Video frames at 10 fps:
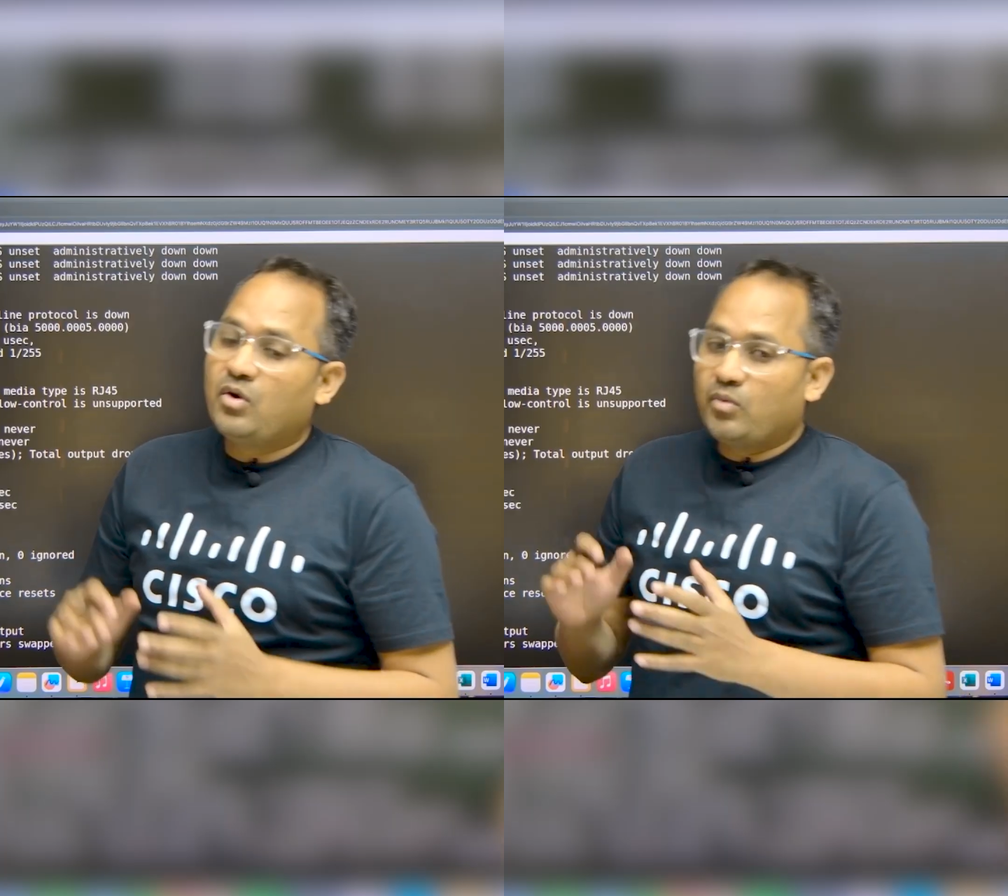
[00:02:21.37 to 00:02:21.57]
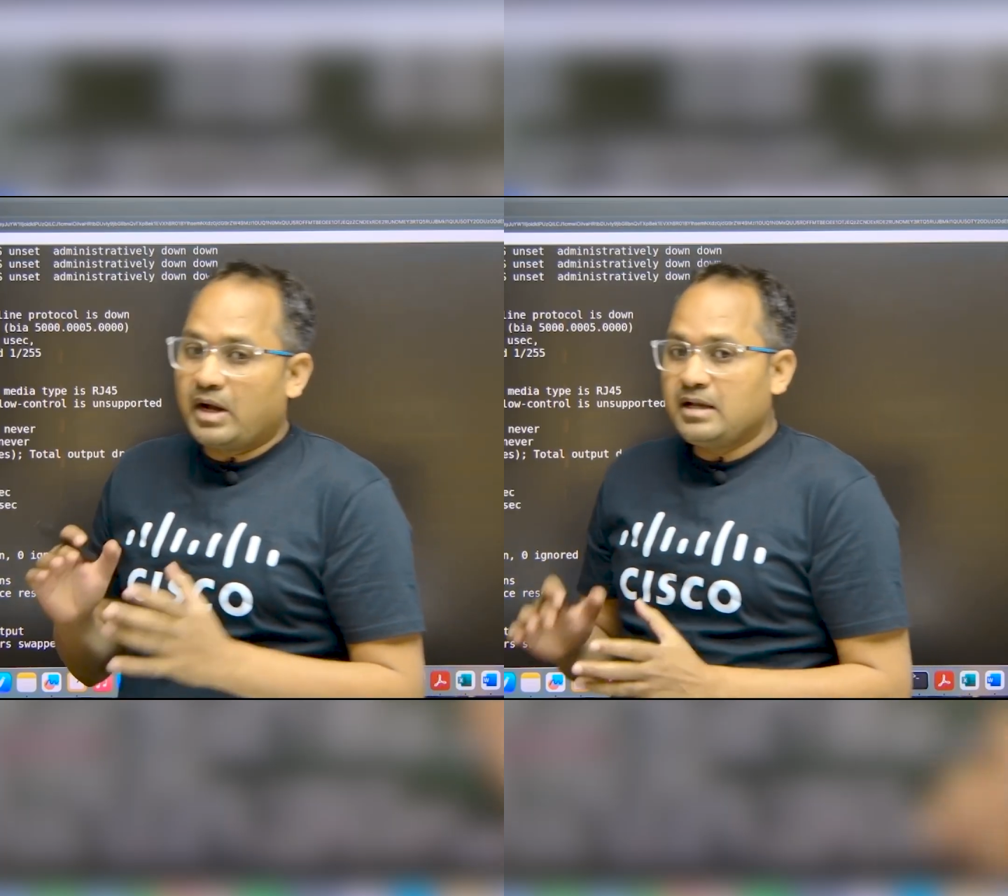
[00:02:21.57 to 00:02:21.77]

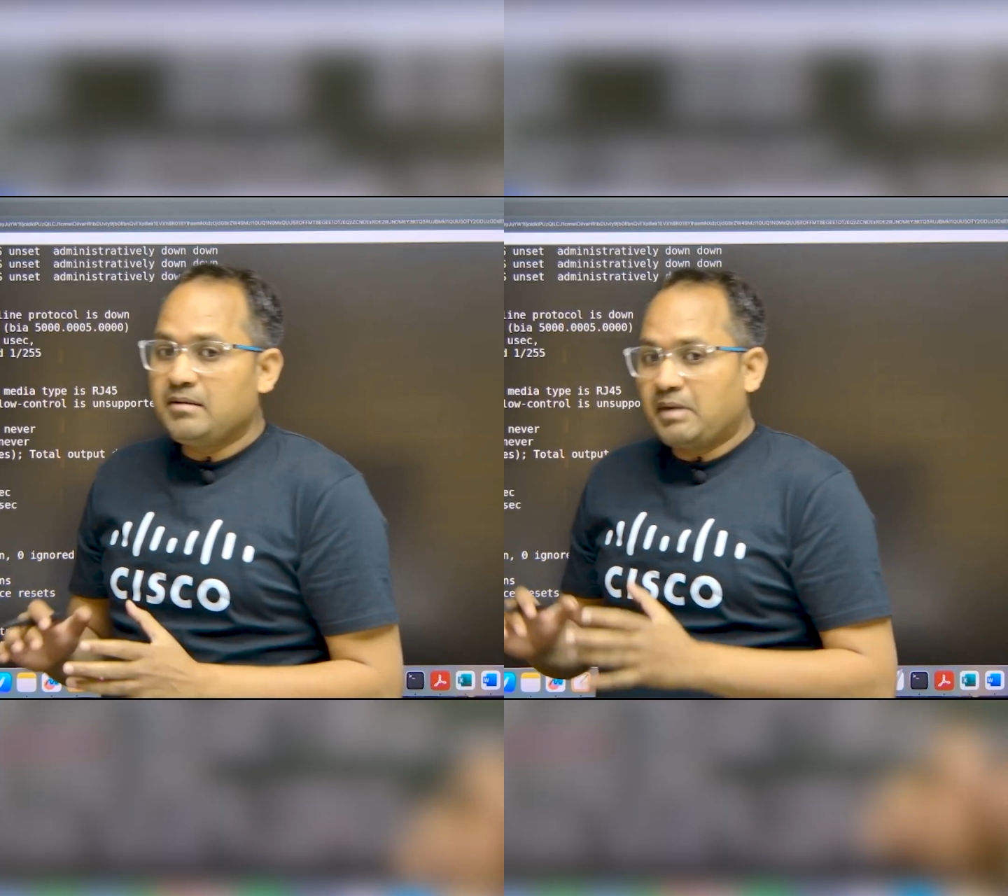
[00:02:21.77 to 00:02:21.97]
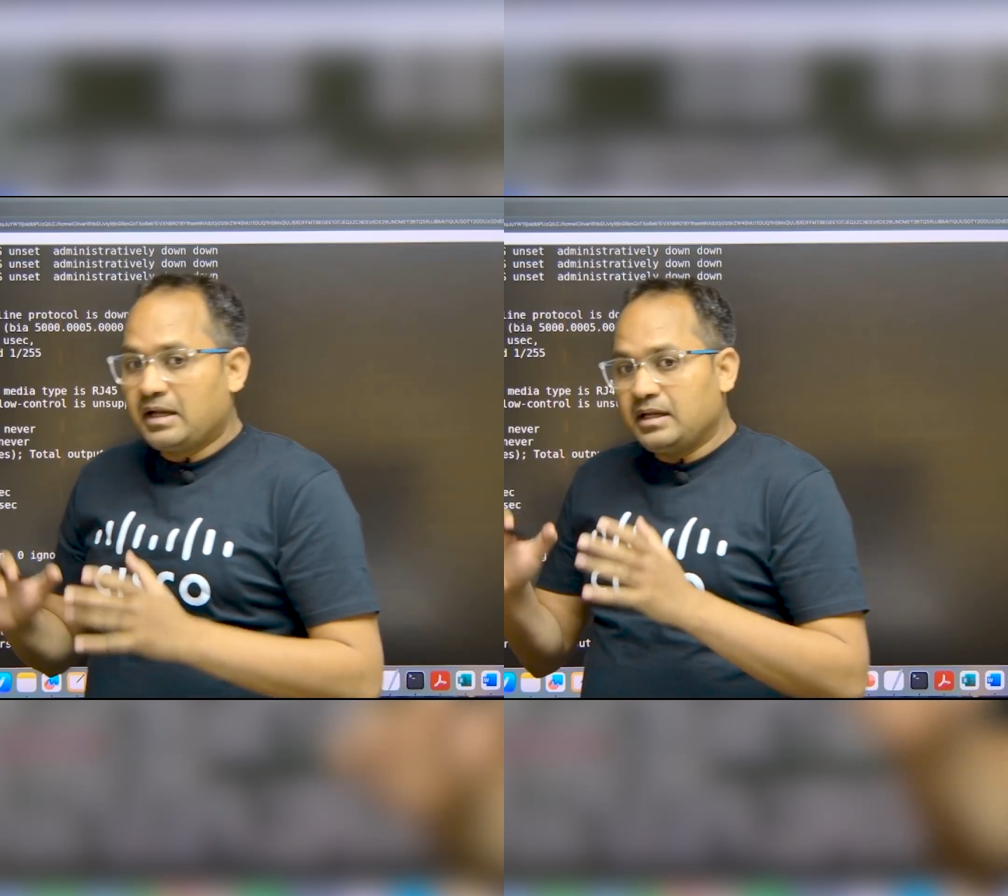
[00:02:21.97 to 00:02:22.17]

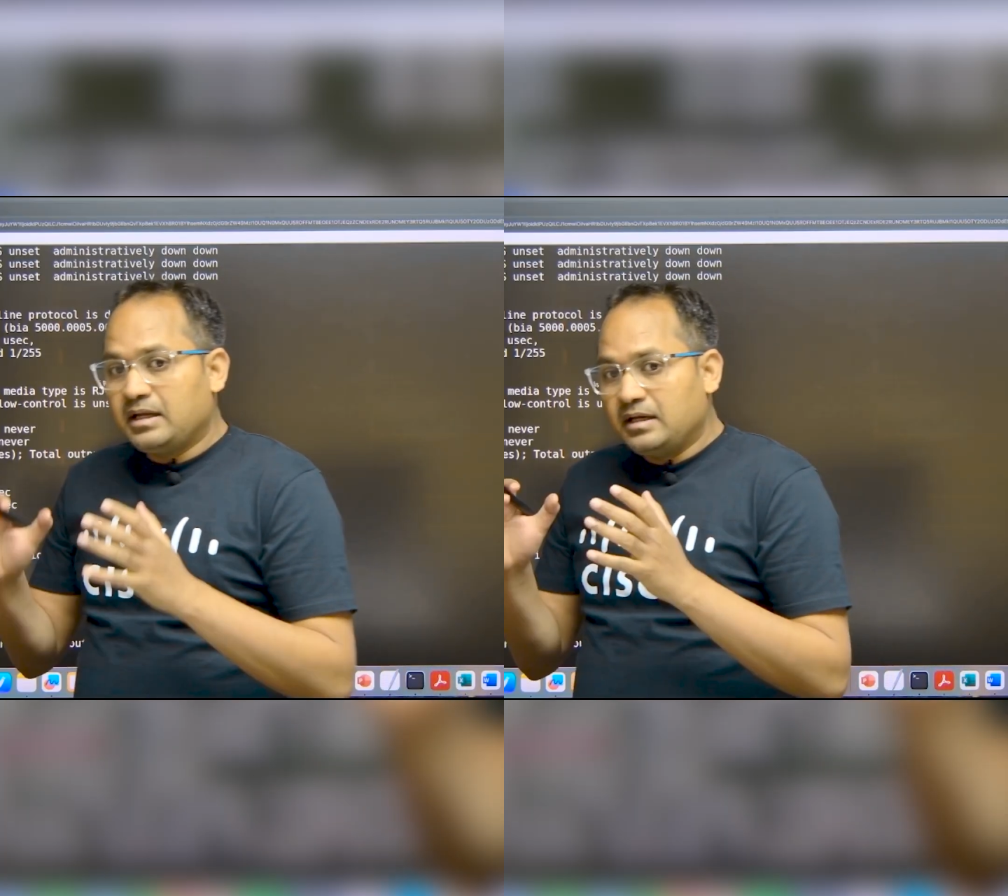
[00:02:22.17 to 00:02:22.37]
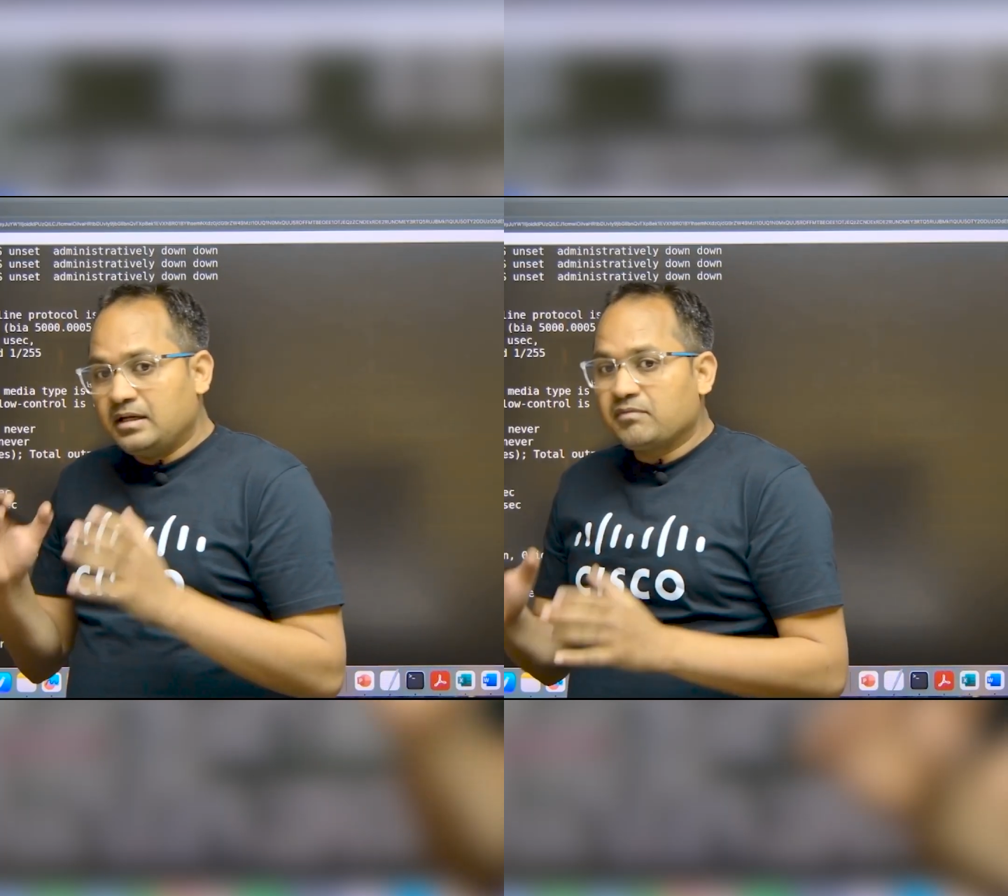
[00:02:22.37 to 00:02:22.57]
why my
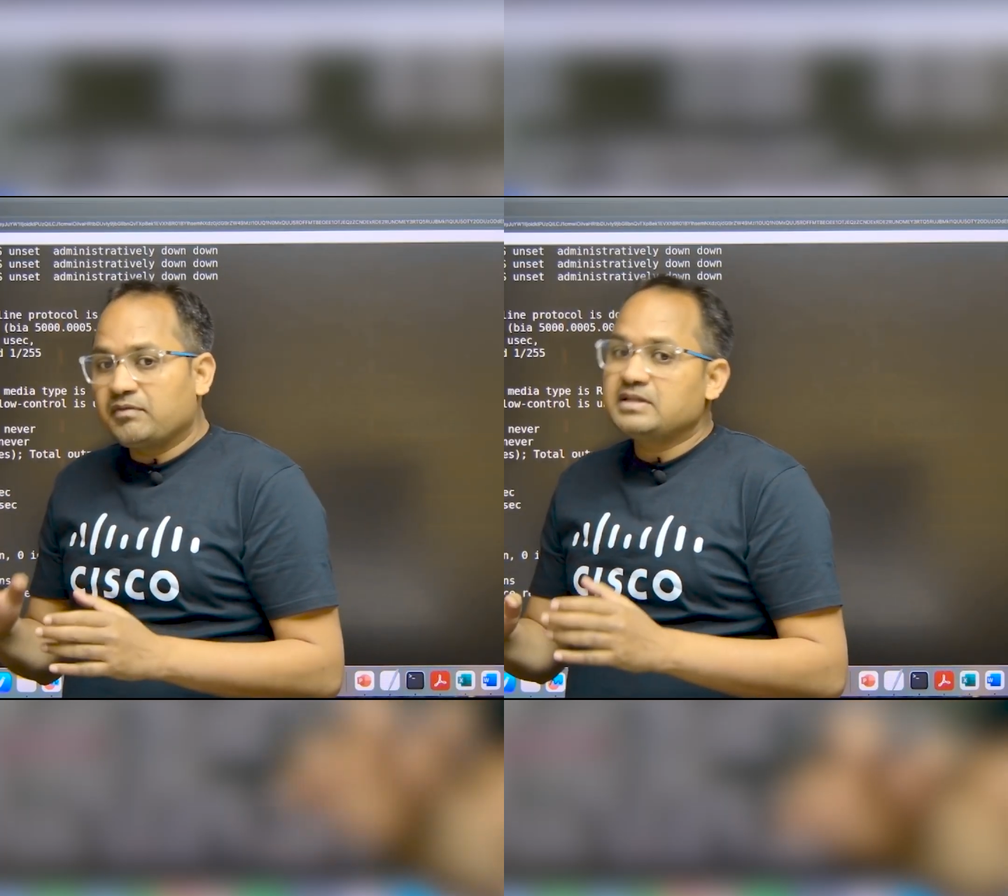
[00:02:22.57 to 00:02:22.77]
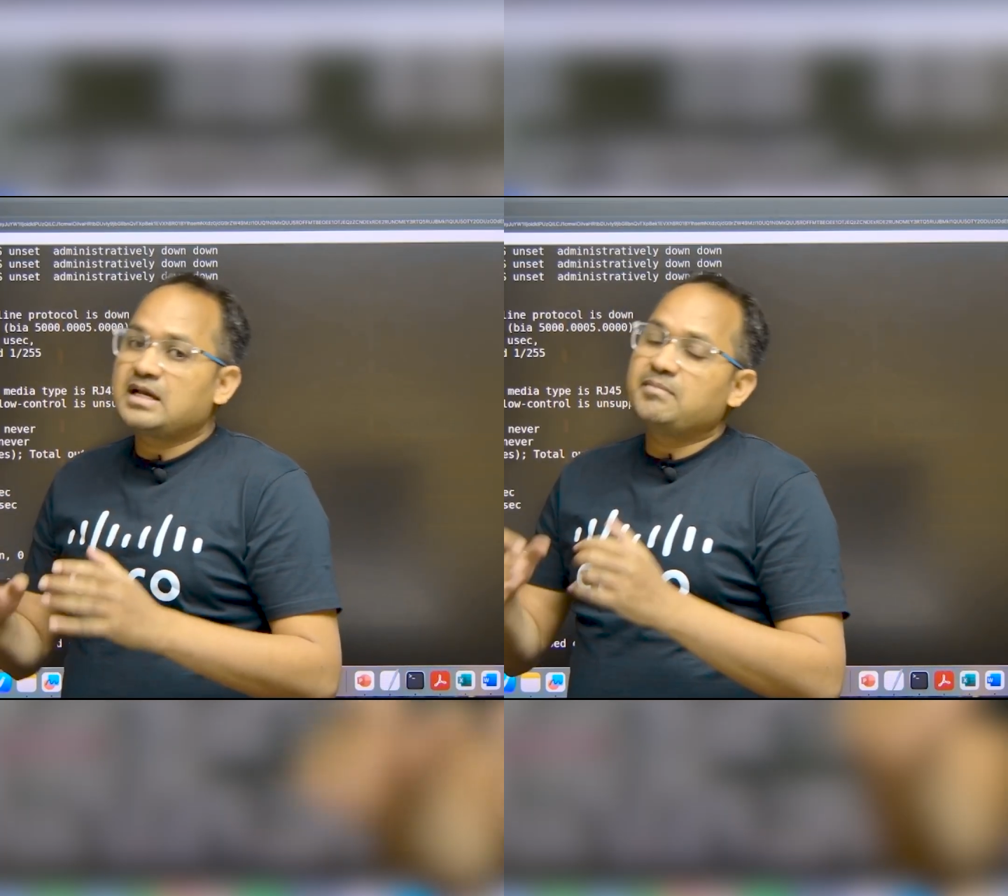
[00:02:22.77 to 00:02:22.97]
interface